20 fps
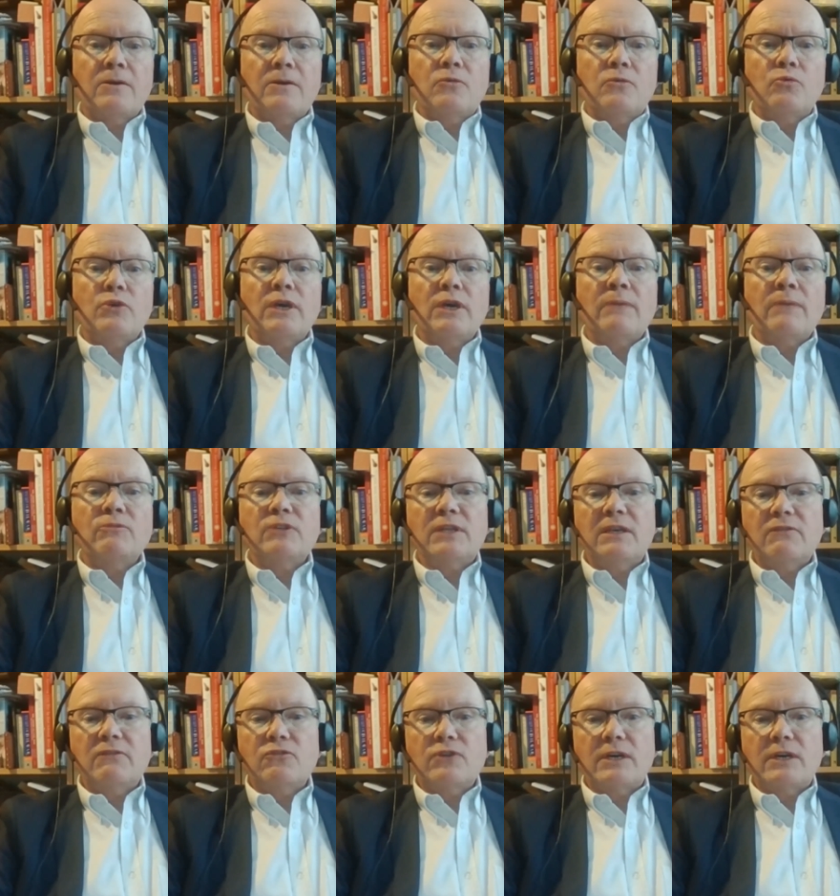We aim to
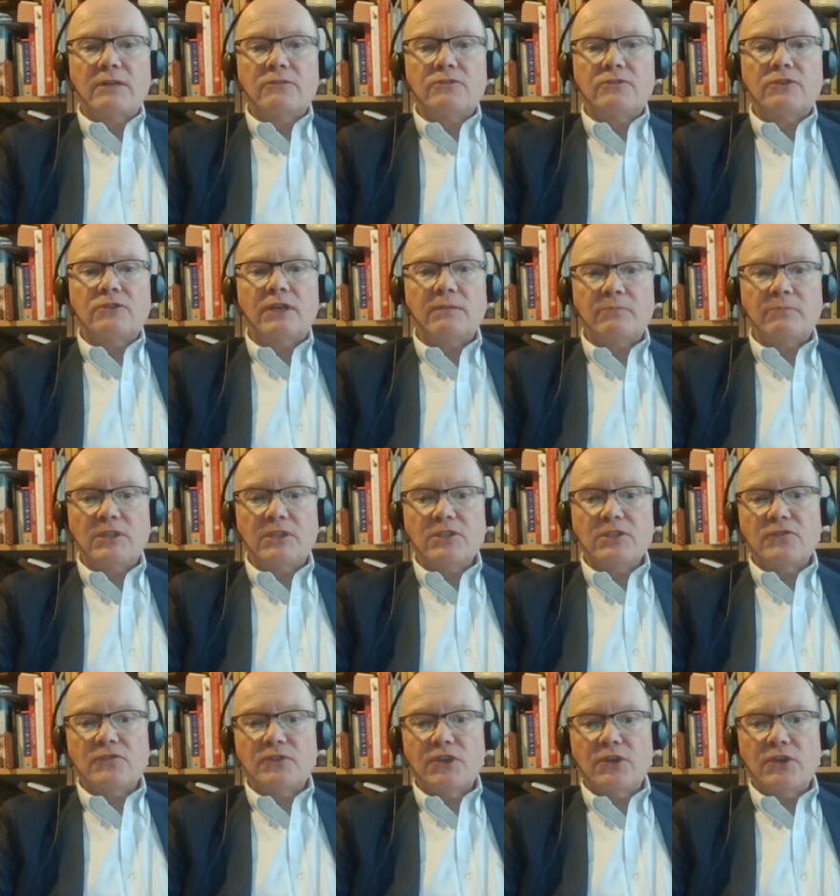leave around 10
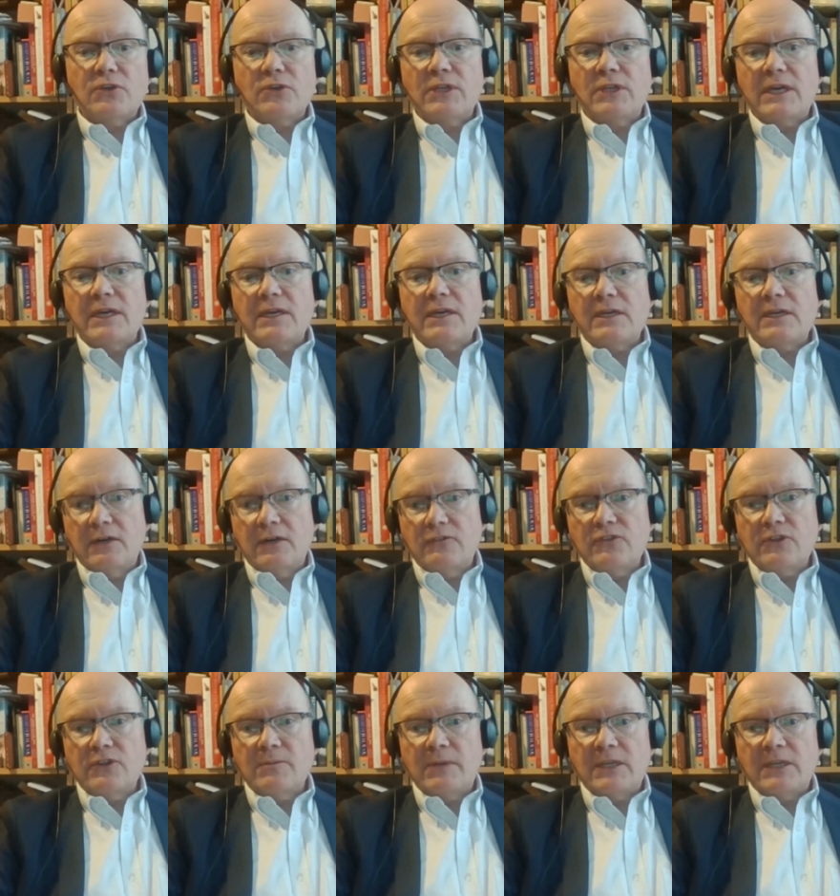minutes for Q&A
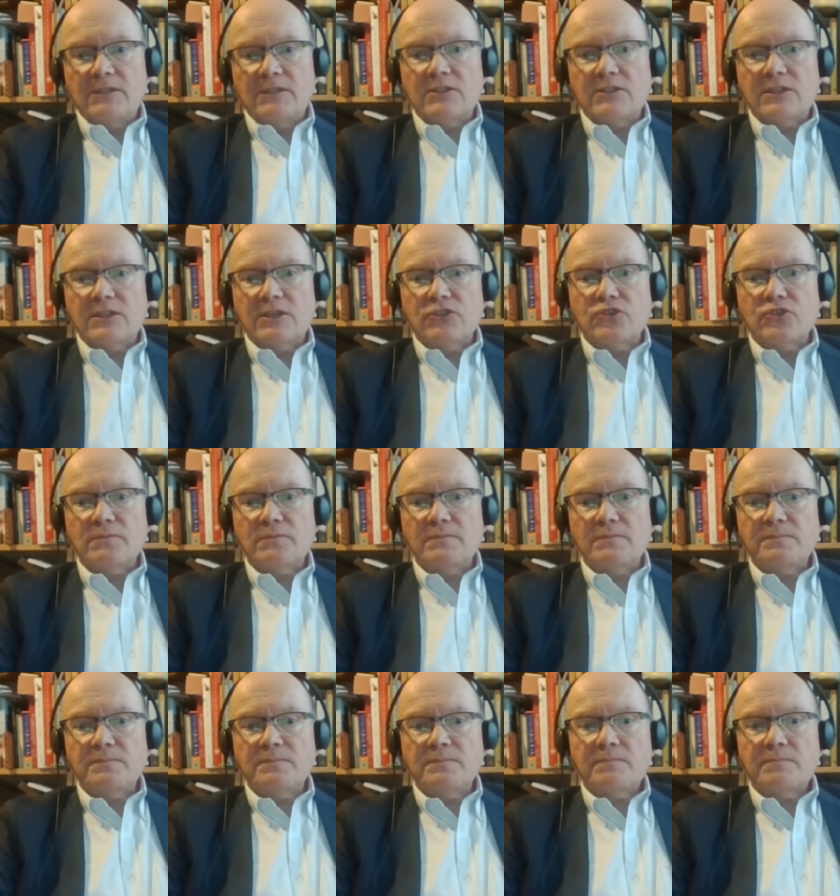after the main discussion.
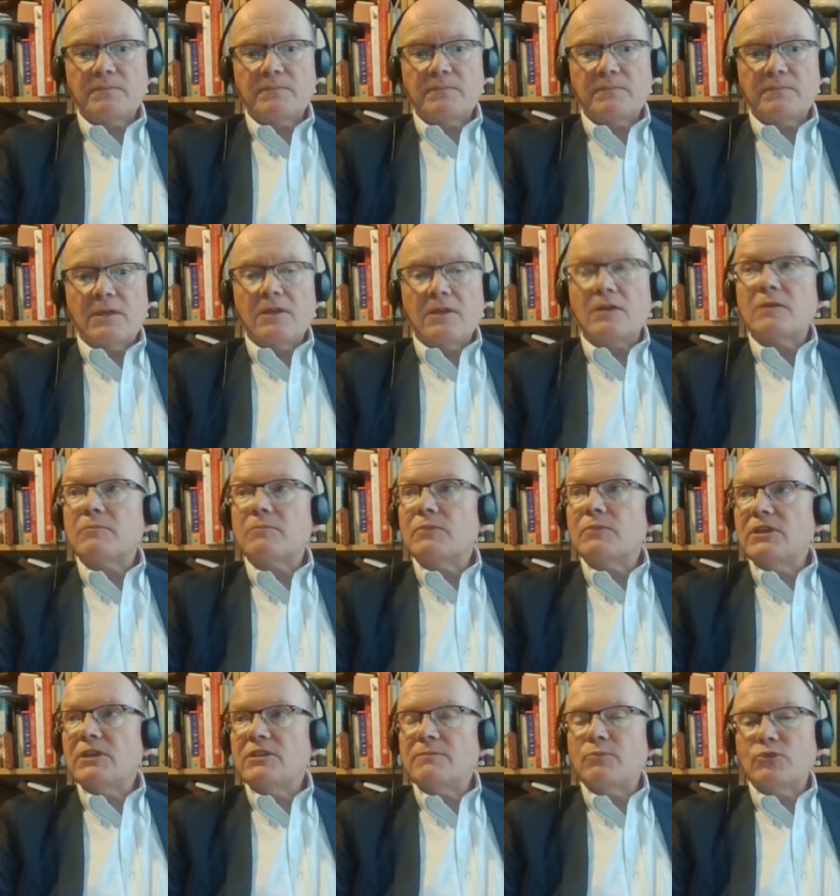
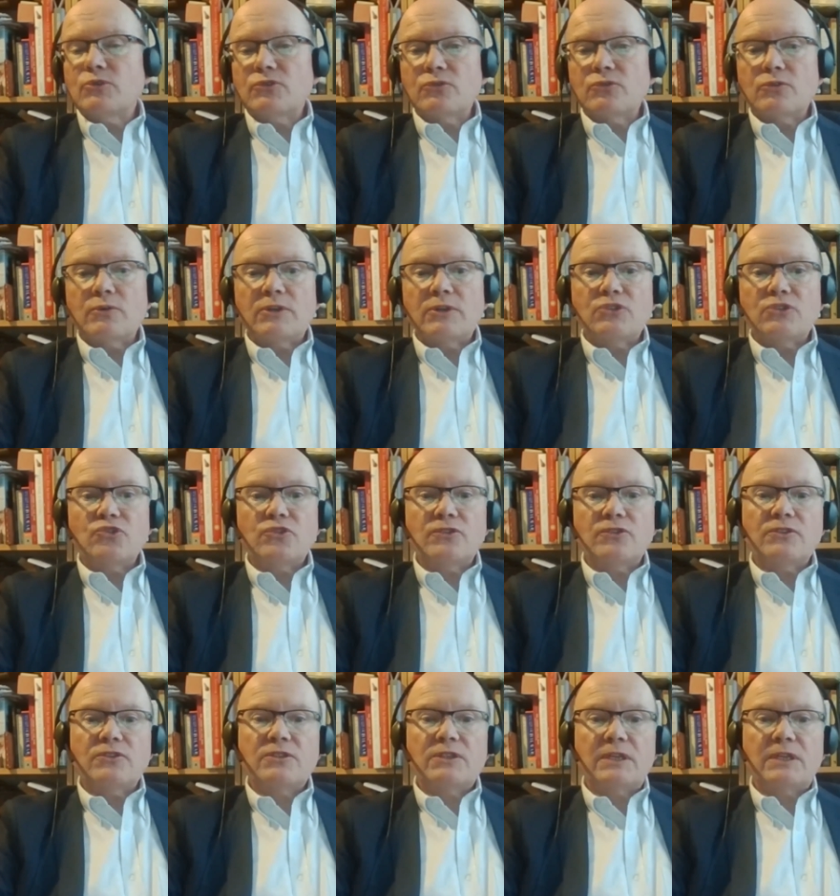Please put your
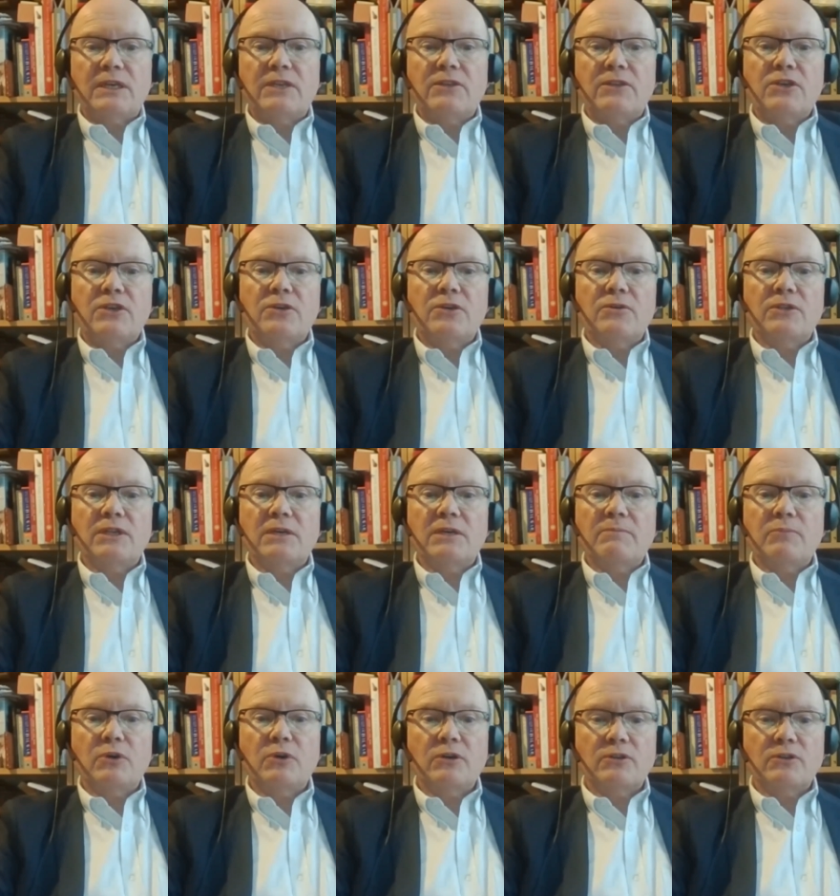questions in the Q&A
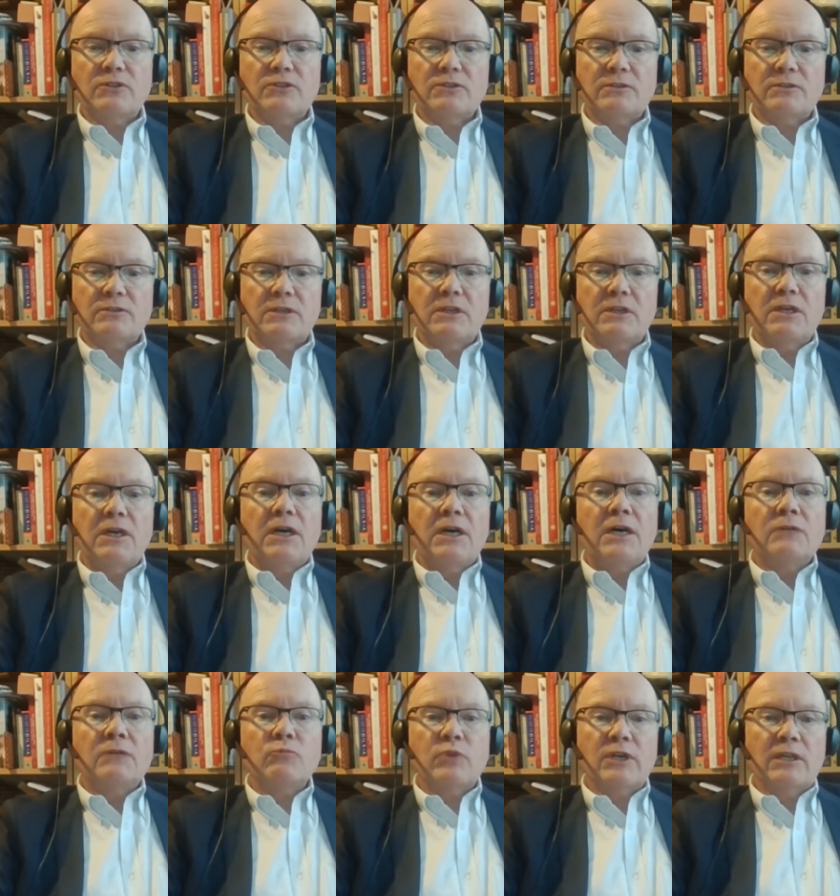box
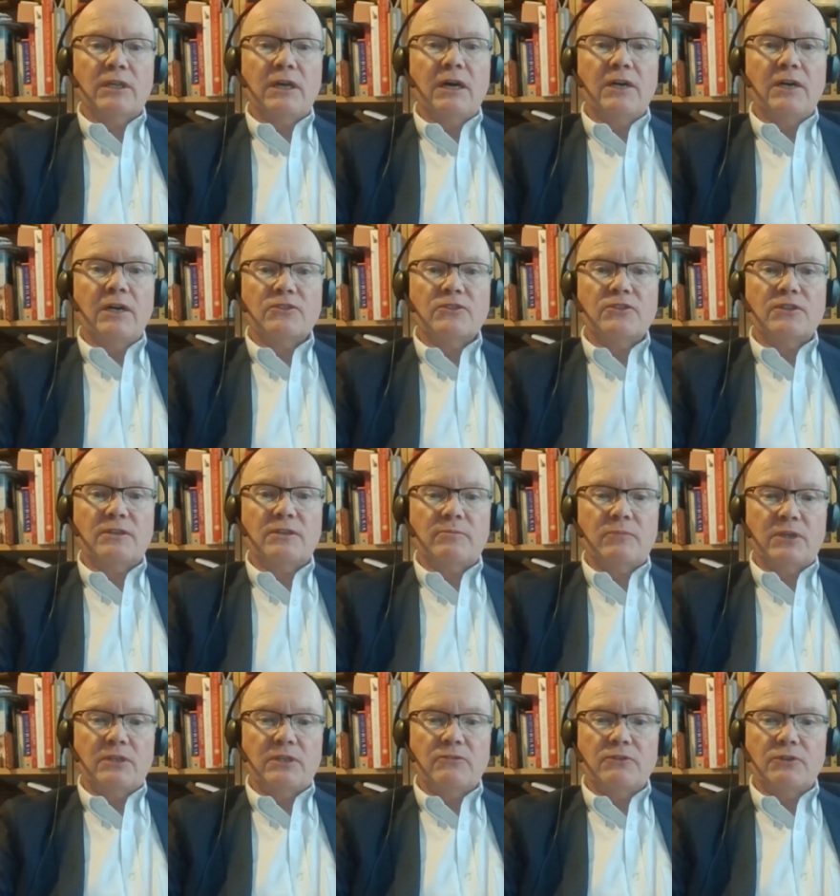and we'll answer them
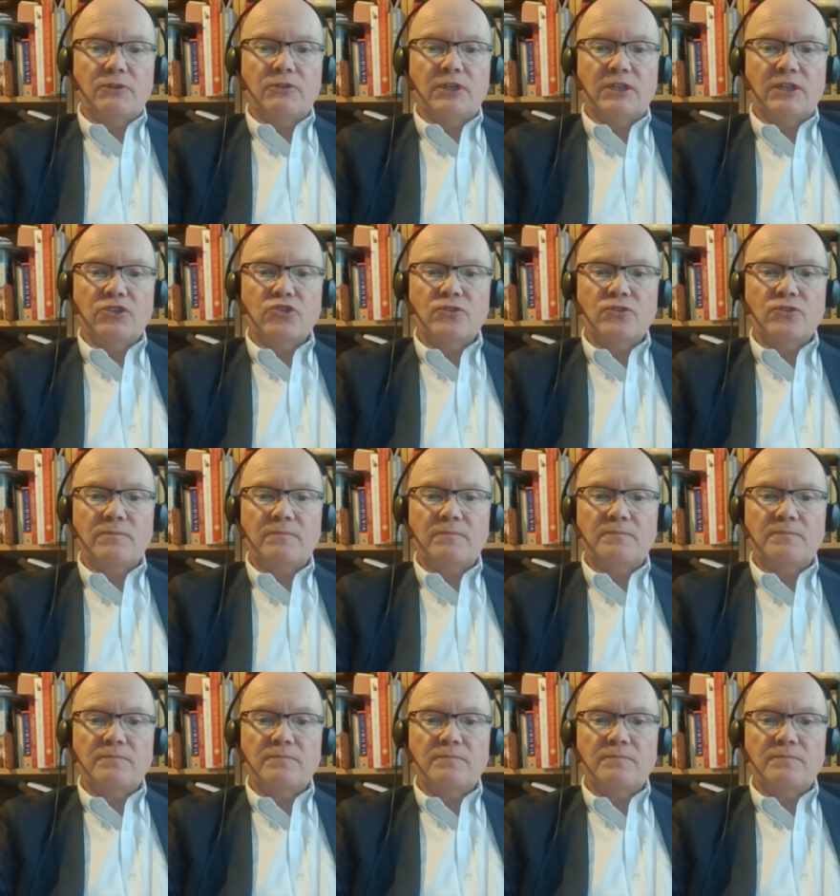in rotation.